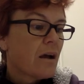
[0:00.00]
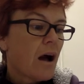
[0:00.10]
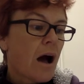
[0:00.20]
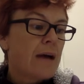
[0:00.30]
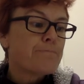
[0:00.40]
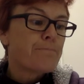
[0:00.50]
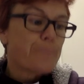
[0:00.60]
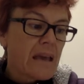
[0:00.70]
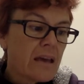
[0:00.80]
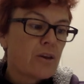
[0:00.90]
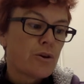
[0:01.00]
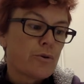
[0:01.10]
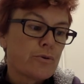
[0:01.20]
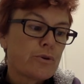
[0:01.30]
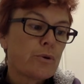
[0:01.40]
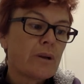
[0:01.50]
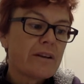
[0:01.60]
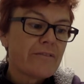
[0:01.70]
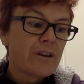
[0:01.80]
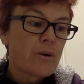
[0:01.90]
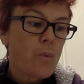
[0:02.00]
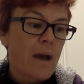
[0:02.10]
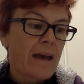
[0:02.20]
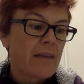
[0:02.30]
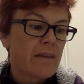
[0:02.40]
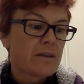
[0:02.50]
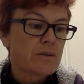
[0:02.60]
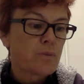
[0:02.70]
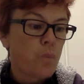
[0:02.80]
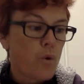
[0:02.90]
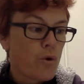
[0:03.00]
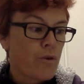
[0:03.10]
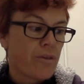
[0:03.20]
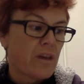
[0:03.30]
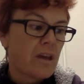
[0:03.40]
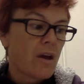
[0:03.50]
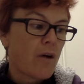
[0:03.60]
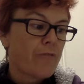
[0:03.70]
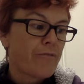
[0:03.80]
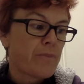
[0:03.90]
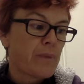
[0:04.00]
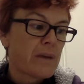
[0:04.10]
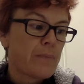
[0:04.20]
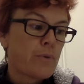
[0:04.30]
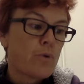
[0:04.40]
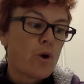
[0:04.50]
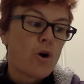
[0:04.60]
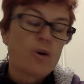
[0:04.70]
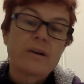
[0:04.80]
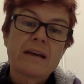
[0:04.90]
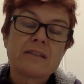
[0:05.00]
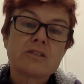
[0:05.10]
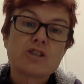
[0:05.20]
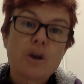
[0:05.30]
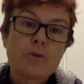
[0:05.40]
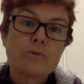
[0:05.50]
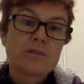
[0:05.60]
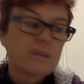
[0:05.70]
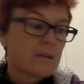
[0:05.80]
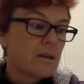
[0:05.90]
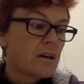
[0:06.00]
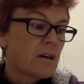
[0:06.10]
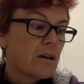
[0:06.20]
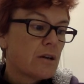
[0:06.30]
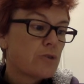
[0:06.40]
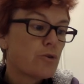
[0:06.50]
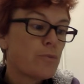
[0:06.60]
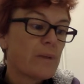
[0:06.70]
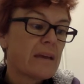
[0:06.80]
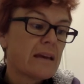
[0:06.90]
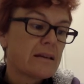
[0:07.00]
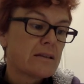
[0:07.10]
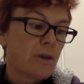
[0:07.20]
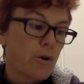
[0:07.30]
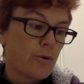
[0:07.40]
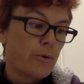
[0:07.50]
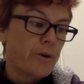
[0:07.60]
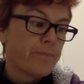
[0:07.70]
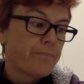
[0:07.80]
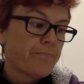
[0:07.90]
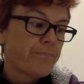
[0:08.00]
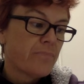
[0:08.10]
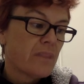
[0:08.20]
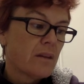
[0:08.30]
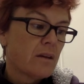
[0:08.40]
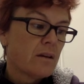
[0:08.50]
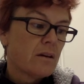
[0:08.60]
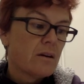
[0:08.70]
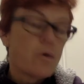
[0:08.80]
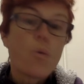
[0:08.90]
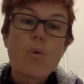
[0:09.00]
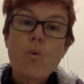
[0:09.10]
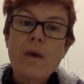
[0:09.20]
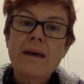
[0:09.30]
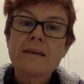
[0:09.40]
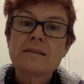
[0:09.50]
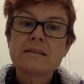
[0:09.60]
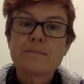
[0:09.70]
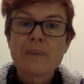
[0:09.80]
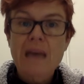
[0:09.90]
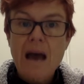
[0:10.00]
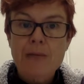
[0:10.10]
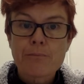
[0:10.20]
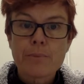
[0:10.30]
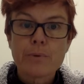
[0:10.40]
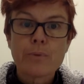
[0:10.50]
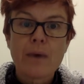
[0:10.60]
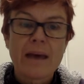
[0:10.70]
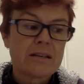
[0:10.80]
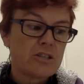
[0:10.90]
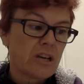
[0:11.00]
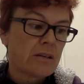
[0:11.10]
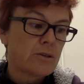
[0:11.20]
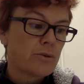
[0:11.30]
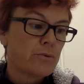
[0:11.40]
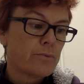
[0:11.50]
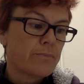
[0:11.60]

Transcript: I beg you to live in a way that is worthy of the people God has chosen to be his own. Always be humble and gentle.